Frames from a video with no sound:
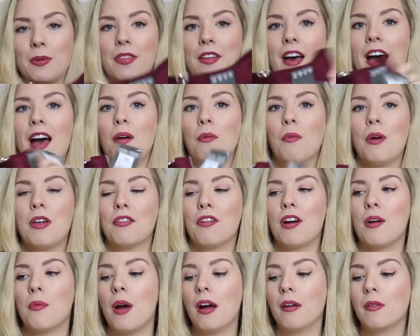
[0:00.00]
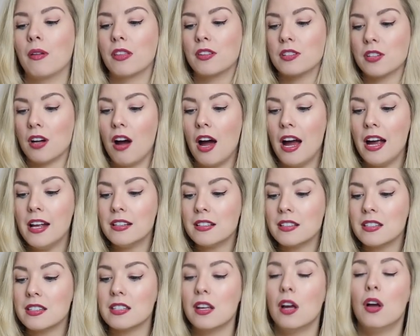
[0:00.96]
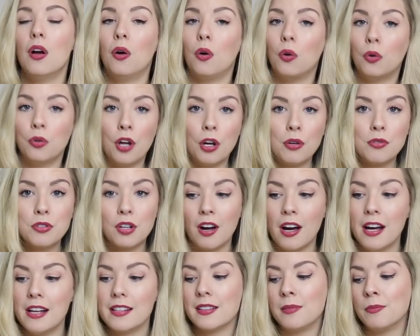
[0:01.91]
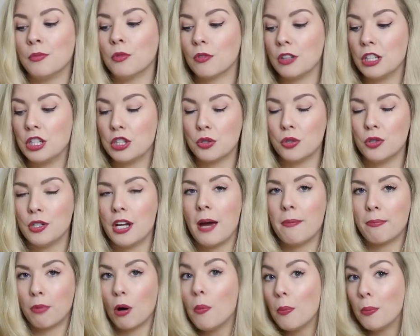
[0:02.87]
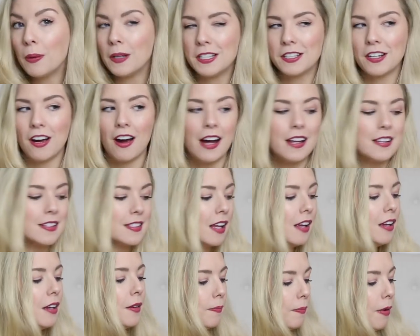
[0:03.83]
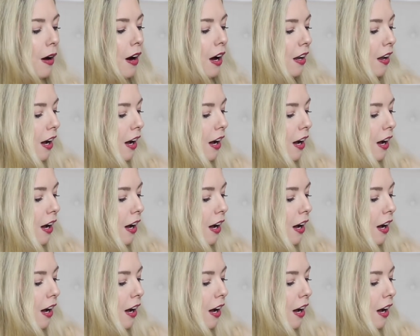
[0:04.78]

with that. Whether I wear it with tights or no tights, I'm not really sure yet. Probably tights, but I